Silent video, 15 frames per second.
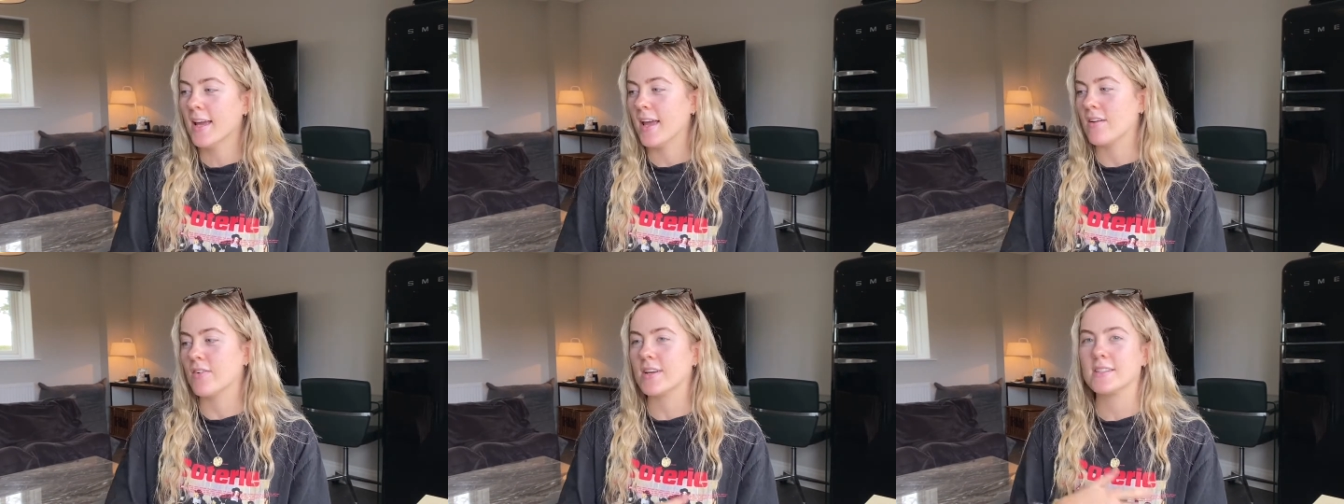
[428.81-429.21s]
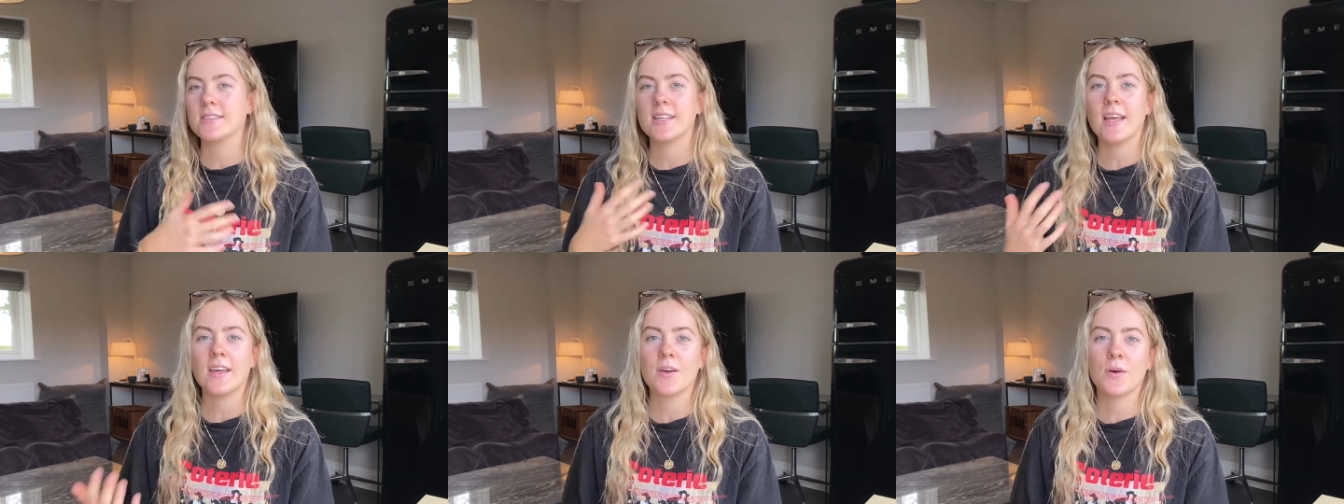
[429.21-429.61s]
if I
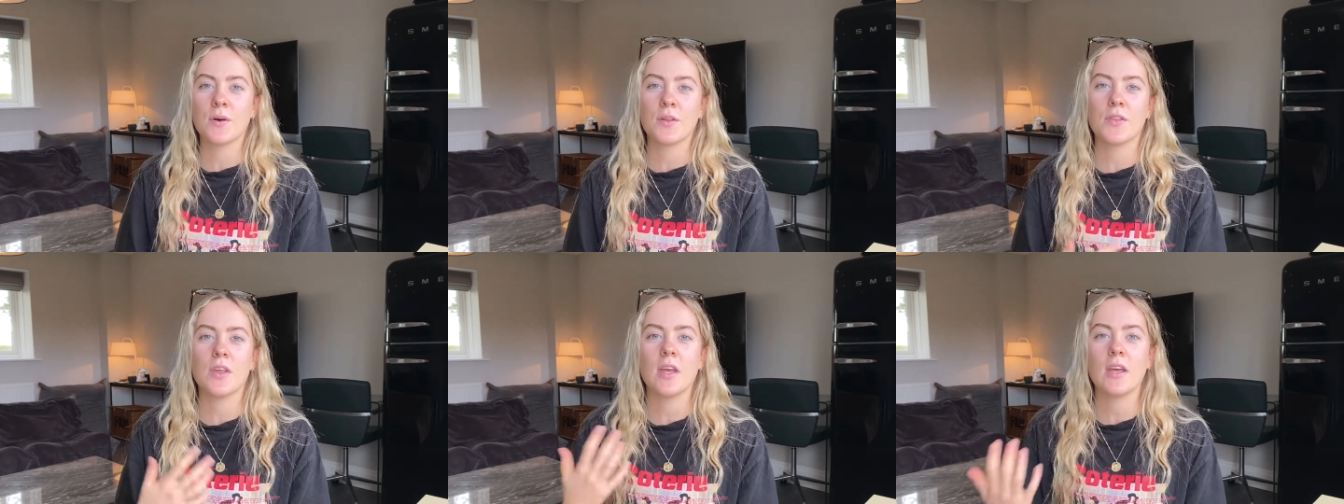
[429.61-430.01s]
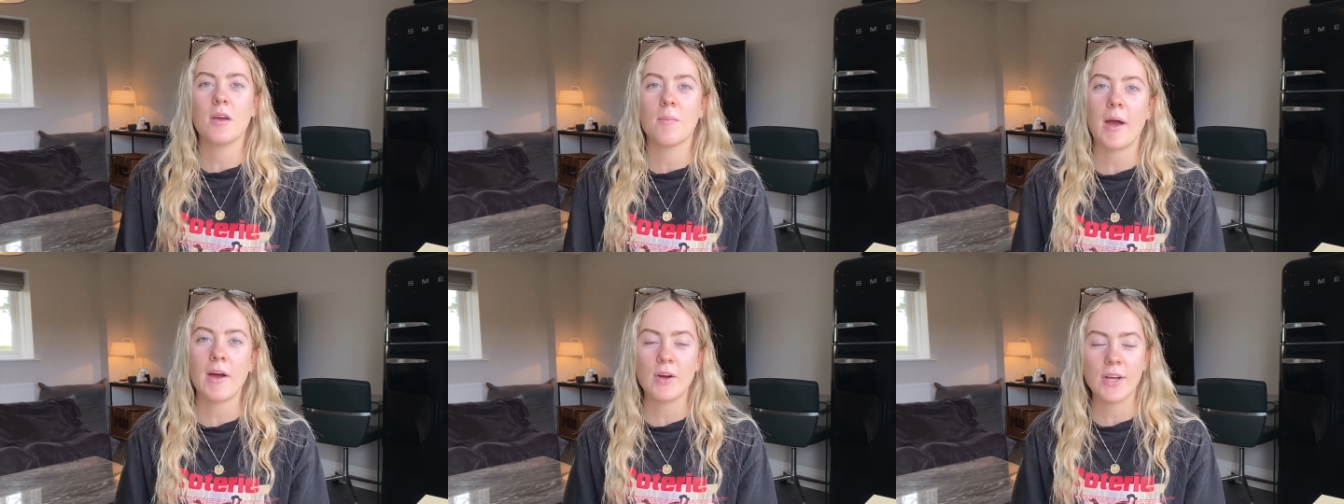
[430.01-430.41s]
say it or think
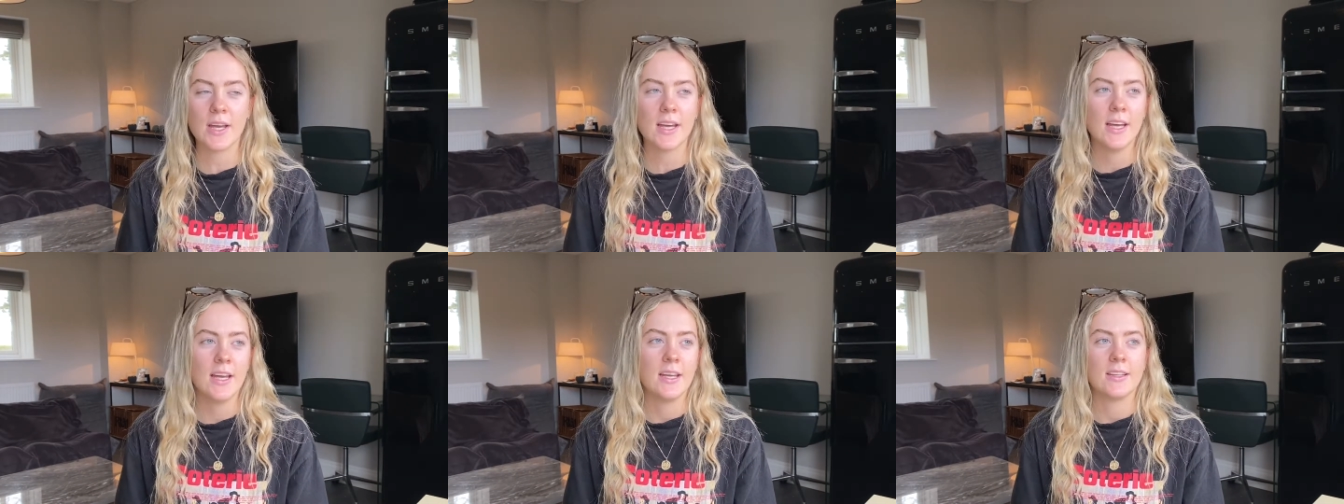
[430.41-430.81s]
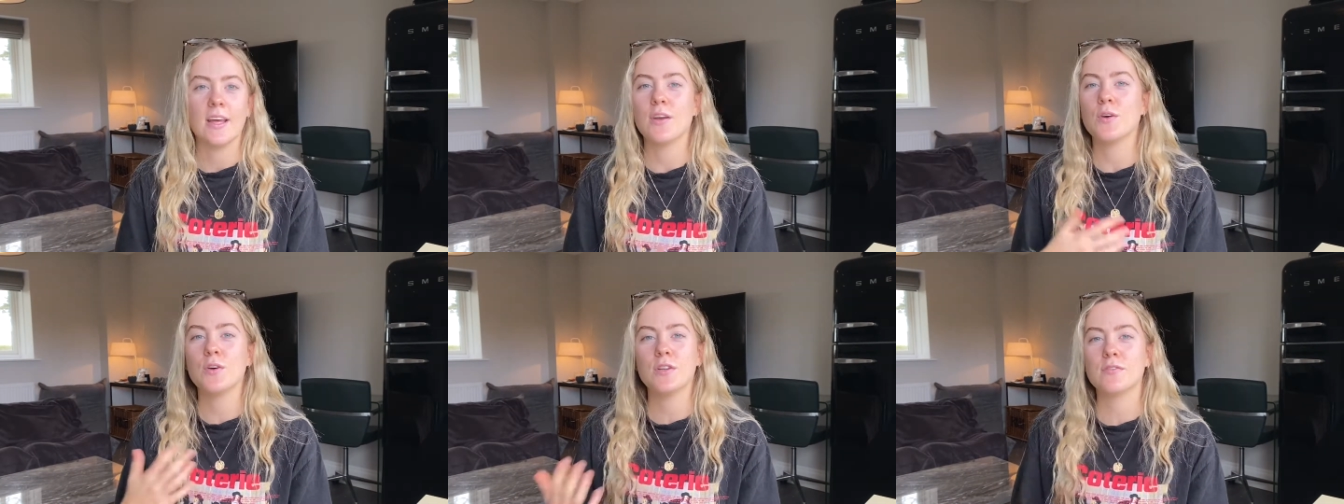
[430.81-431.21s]
about it,
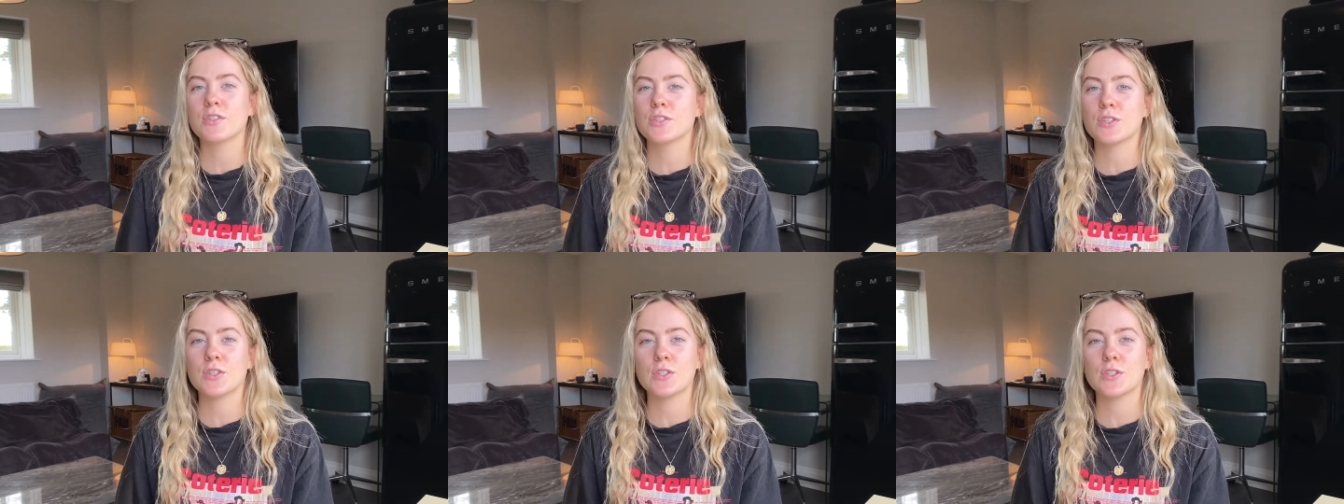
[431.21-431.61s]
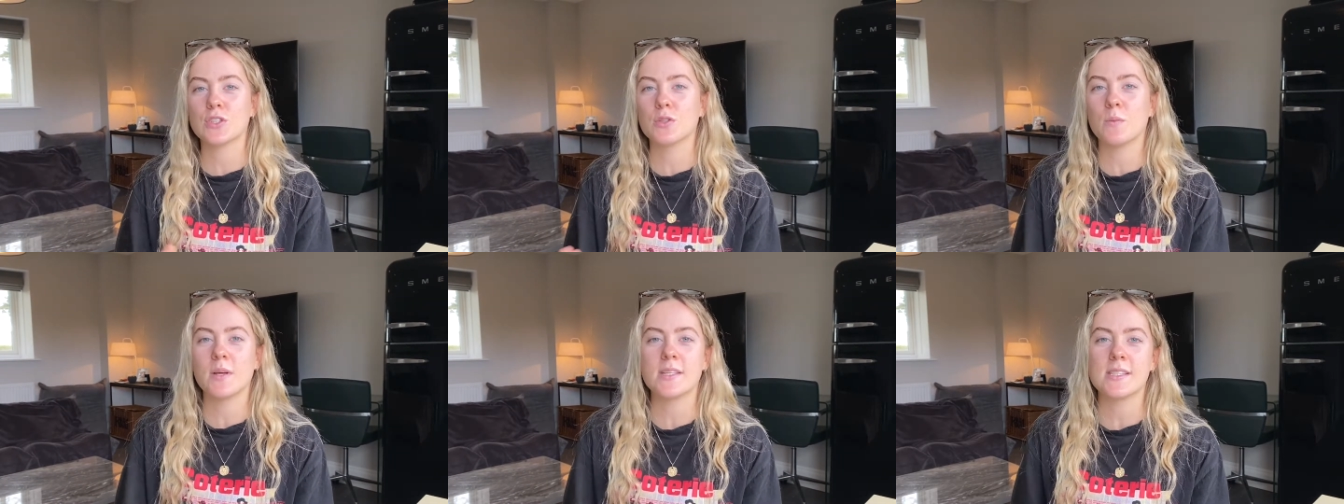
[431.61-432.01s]
then all of a sudden
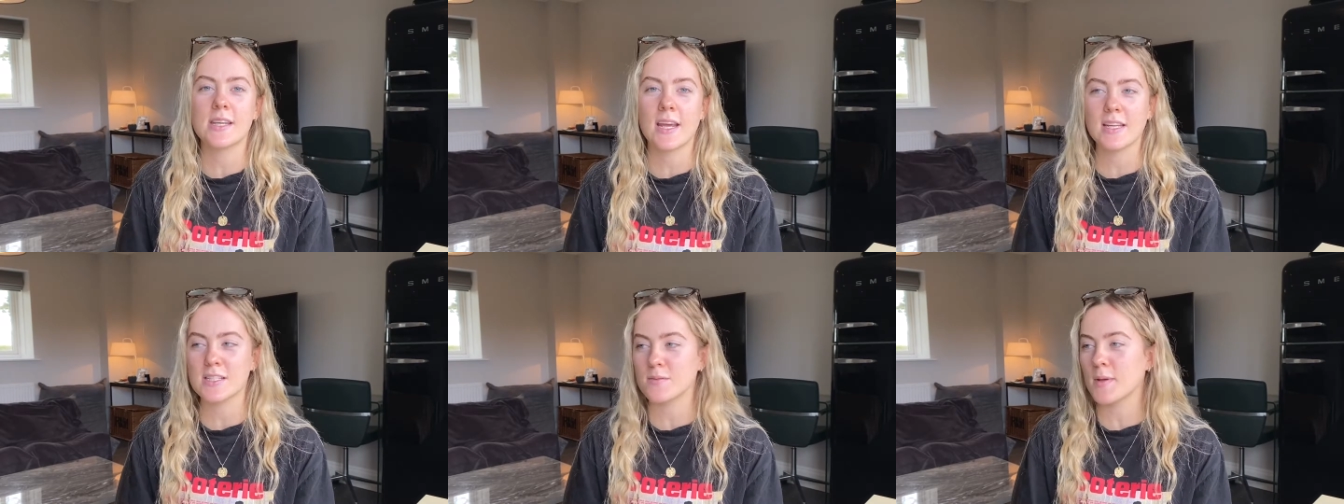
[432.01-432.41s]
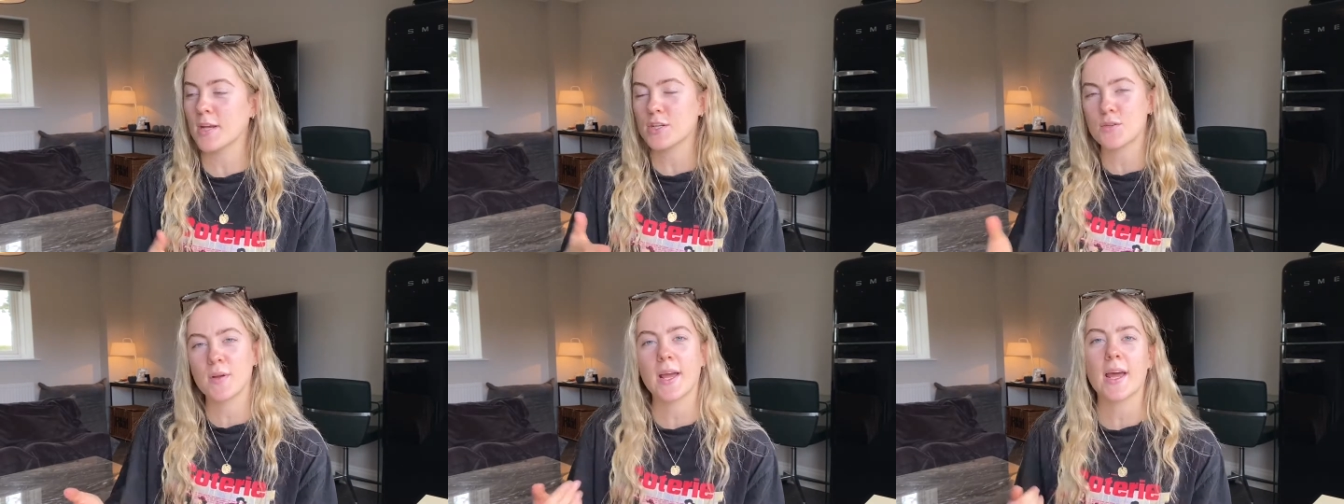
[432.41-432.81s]
someone's saying to me,
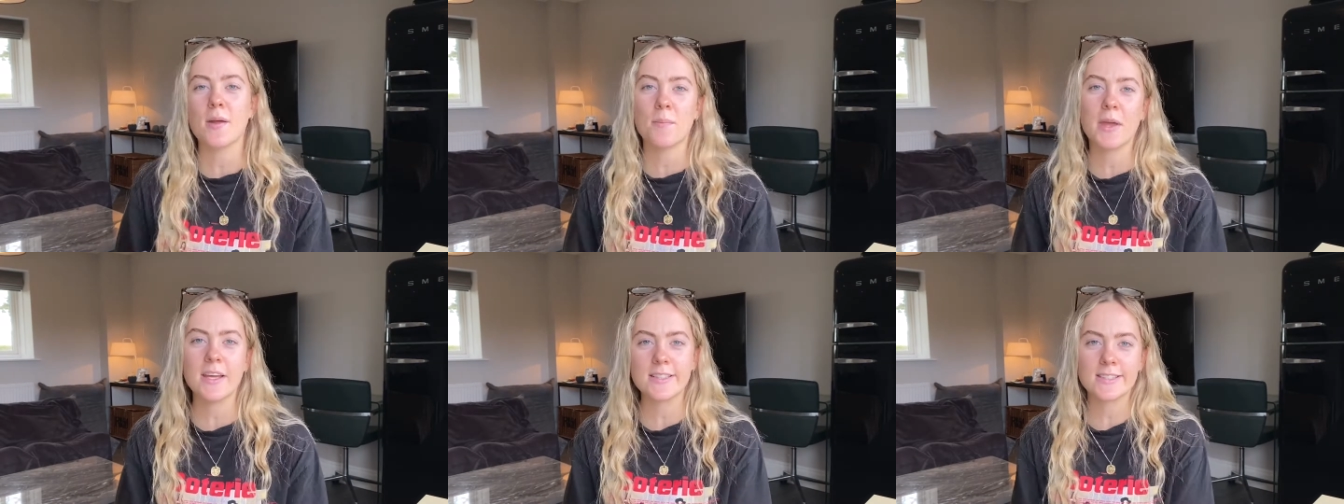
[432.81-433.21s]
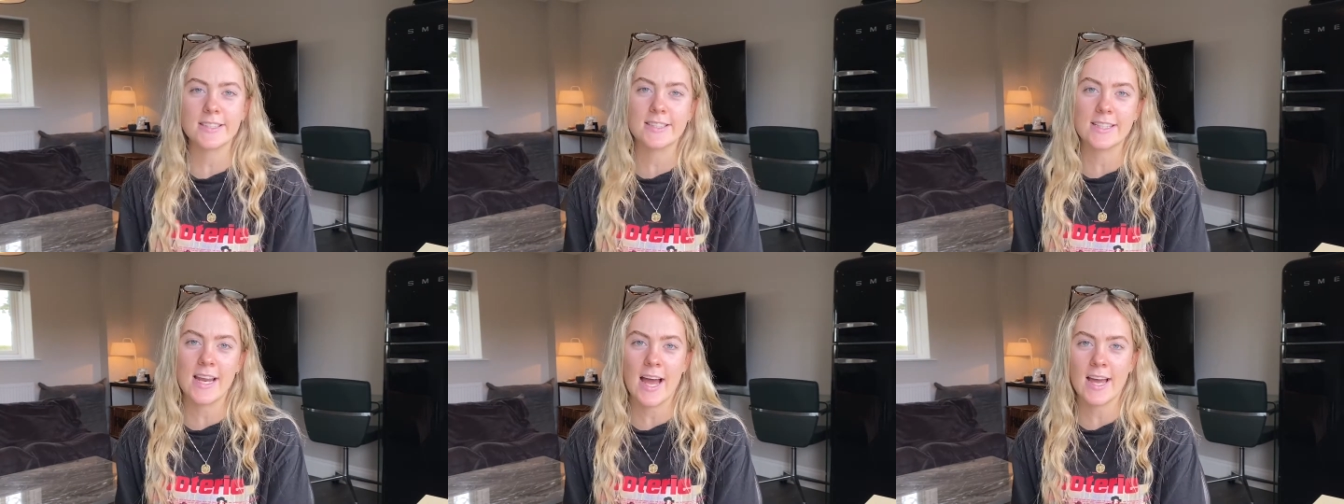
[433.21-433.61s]
should we get a pizza
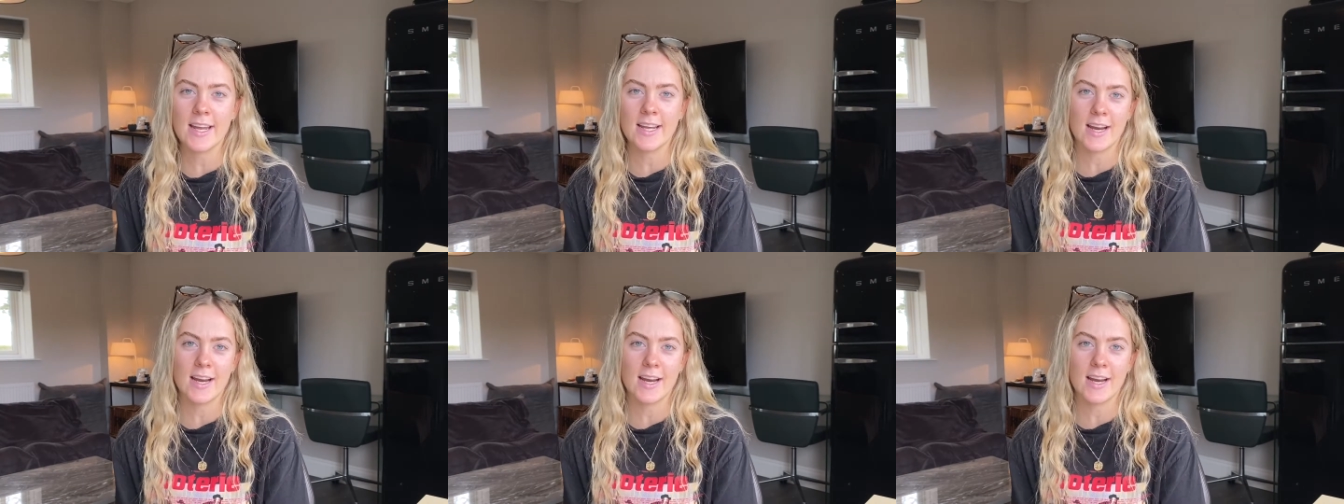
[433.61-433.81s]
tonight?